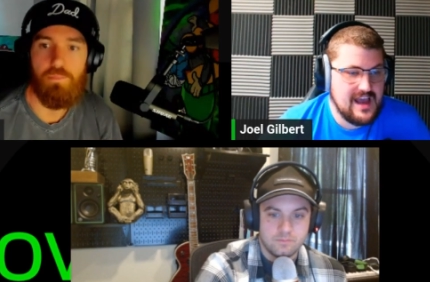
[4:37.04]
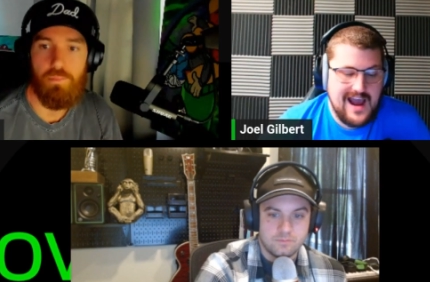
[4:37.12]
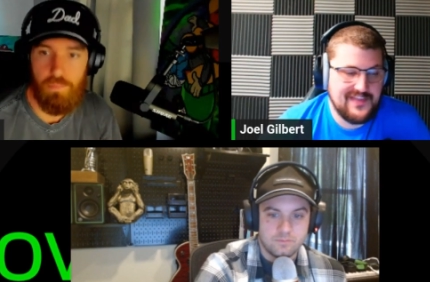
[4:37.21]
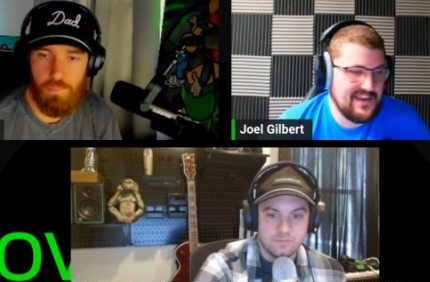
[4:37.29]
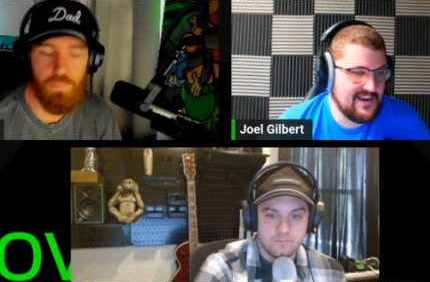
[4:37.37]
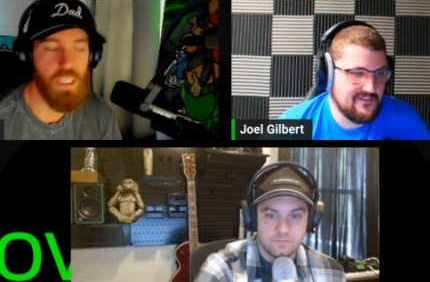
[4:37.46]
Speaker 1: I
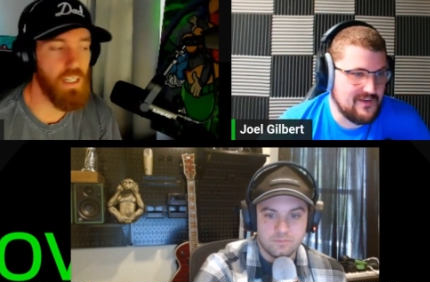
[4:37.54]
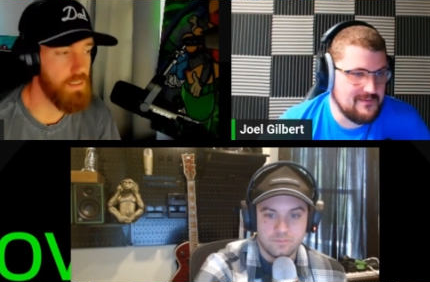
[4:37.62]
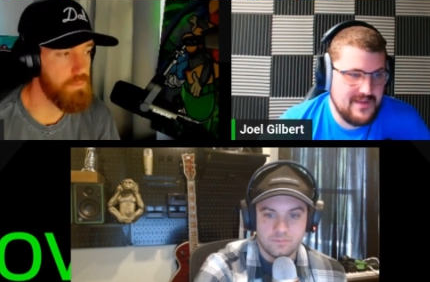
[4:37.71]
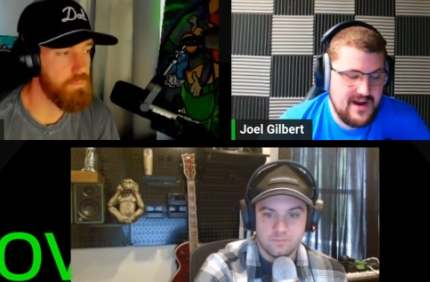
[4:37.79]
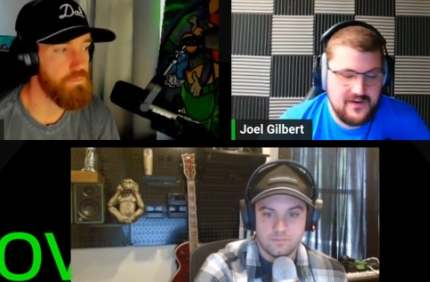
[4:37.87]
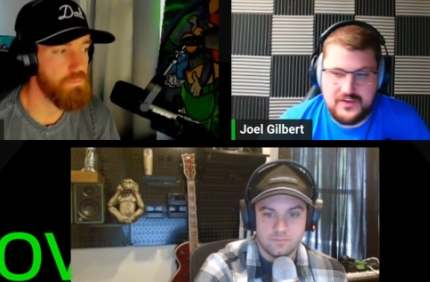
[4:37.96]
think yeah. from
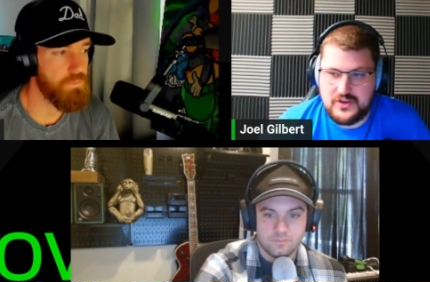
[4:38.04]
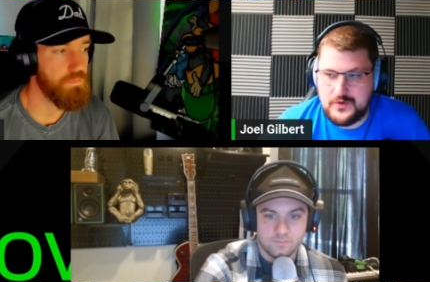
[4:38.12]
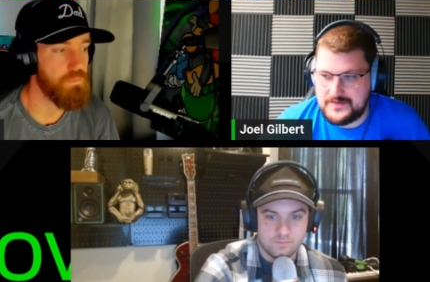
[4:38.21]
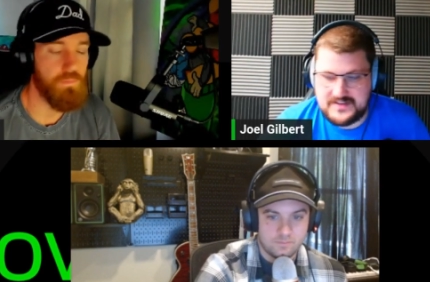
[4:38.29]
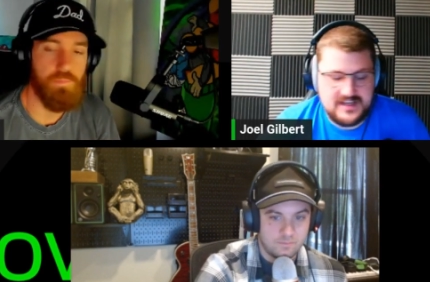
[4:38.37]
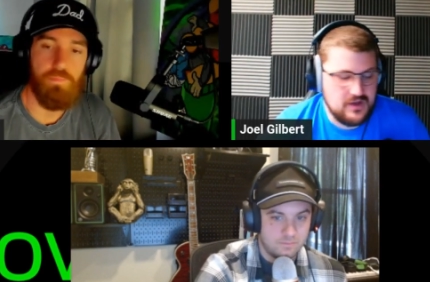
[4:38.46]
there the
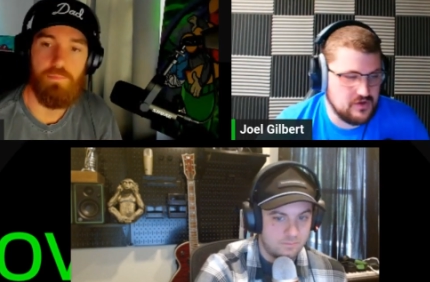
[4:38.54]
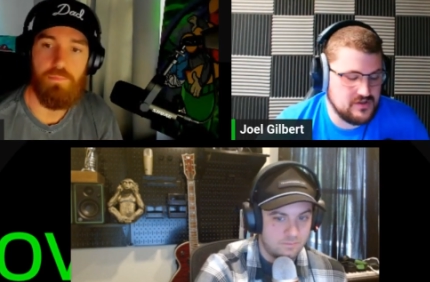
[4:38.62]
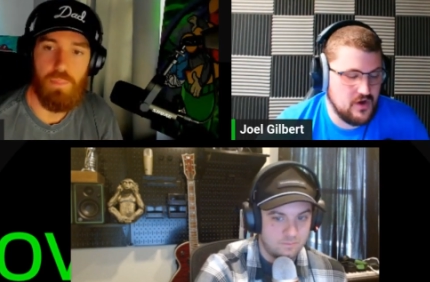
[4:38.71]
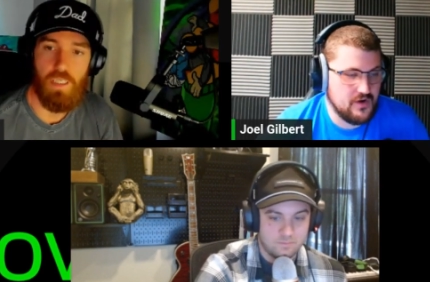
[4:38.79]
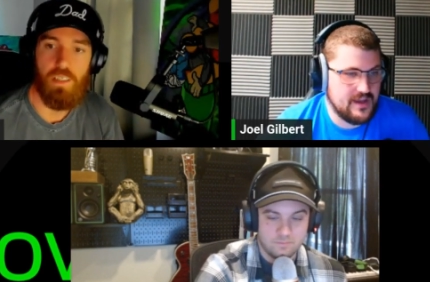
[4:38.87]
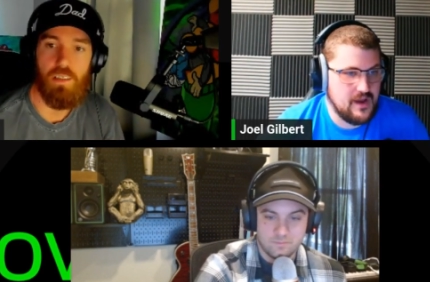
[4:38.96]
UFC goes,
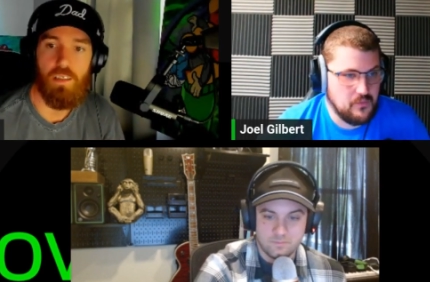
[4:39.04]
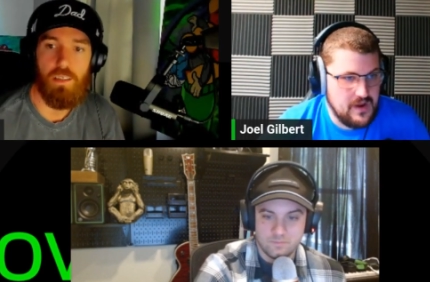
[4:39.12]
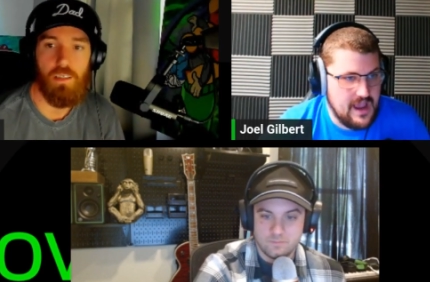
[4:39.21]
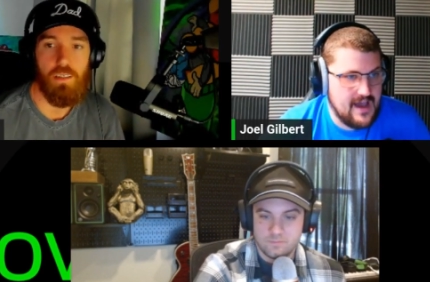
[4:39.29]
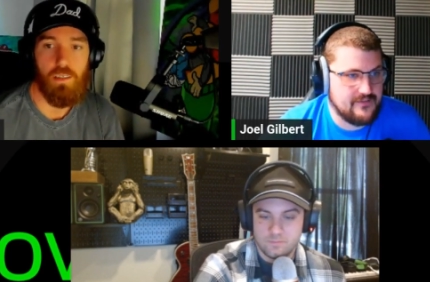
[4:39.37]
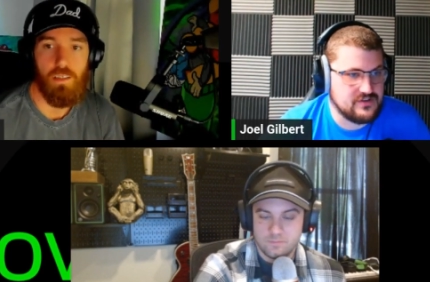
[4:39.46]
okay, we
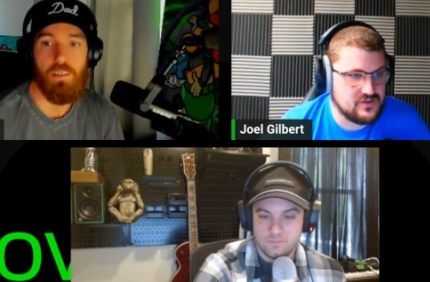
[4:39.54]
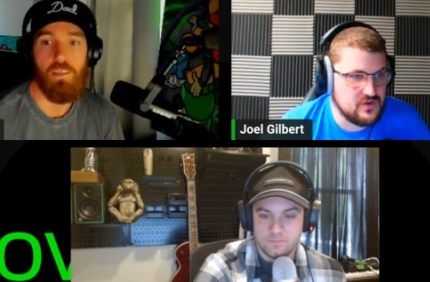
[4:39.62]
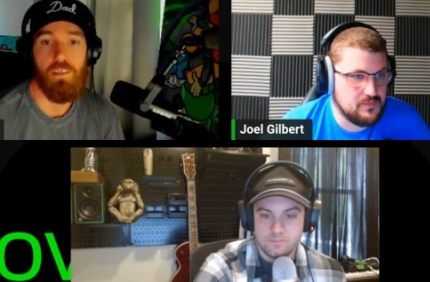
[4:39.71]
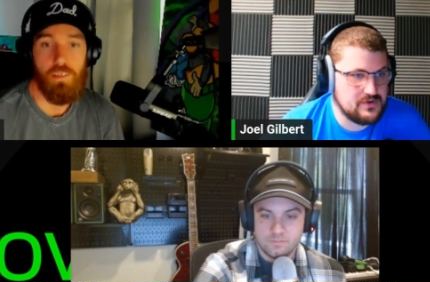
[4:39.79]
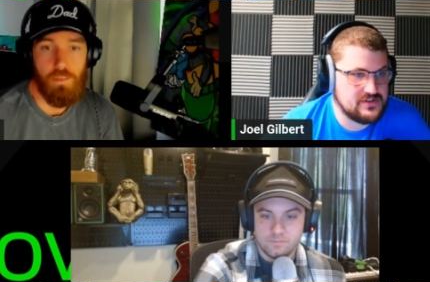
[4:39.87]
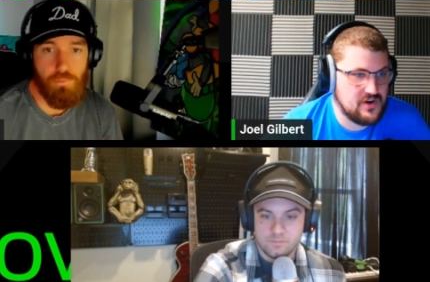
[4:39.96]
have a
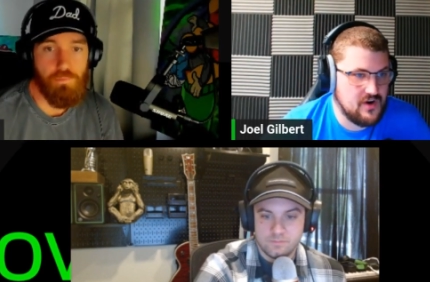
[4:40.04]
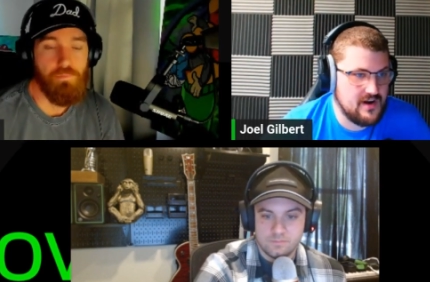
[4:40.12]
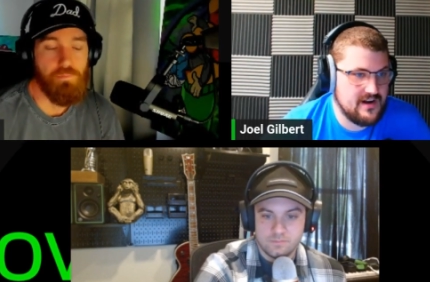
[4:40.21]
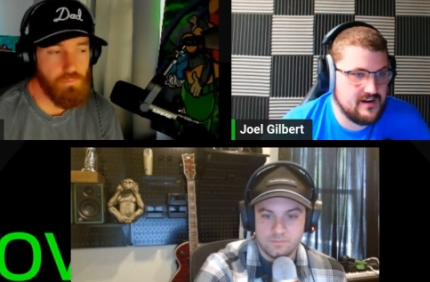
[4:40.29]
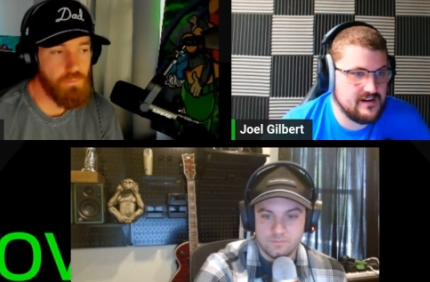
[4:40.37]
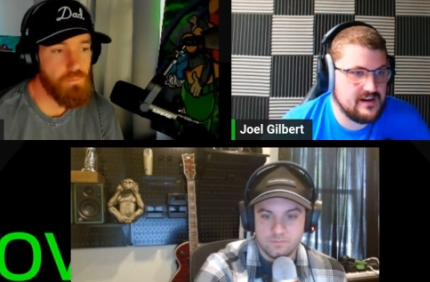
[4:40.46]
superstar
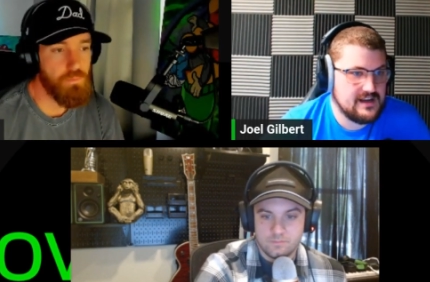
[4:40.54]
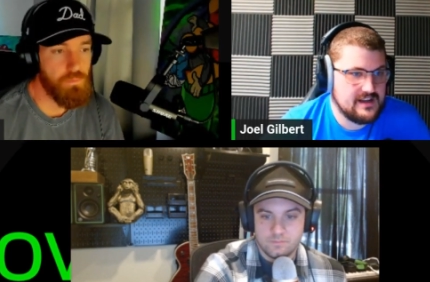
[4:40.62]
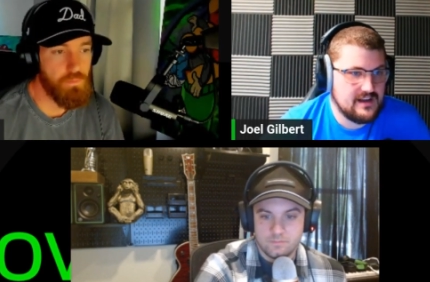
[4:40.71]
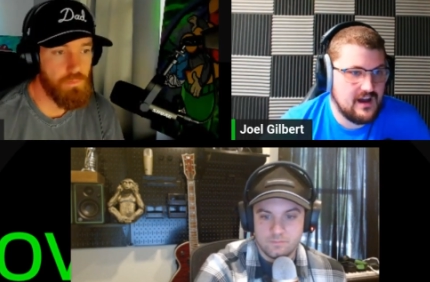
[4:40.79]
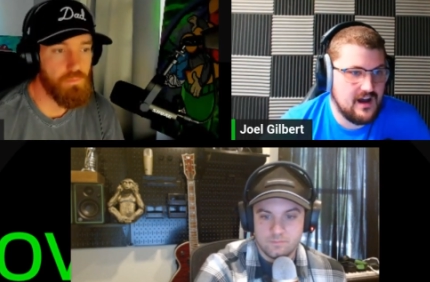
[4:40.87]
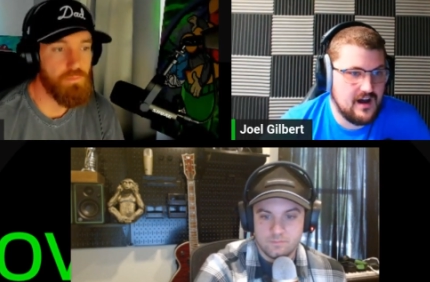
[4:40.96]
here.
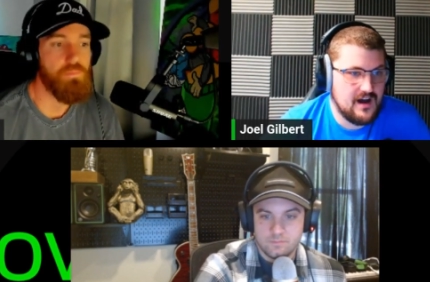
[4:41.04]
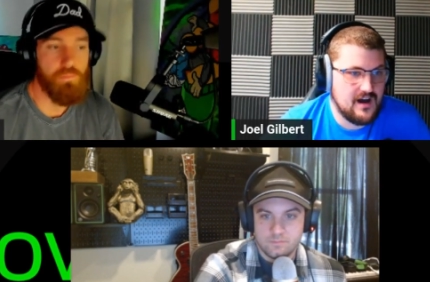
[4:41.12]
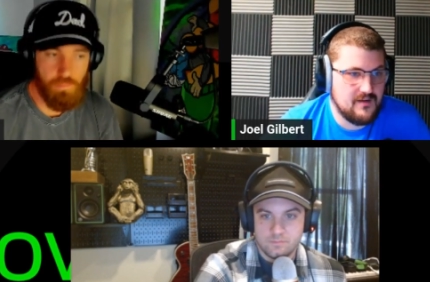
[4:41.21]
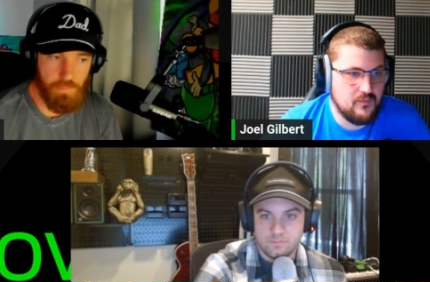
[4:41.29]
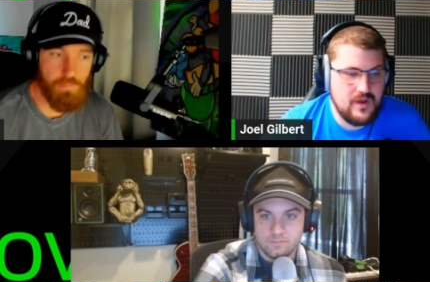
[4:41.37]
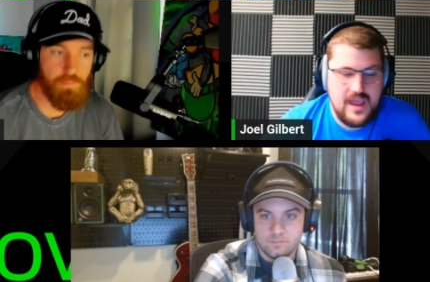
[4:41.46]

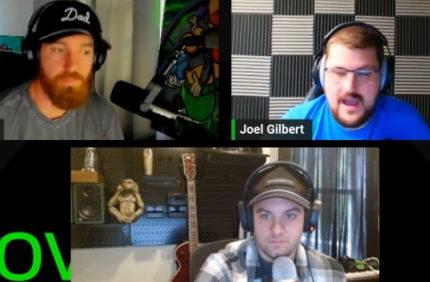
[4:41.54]
Um, we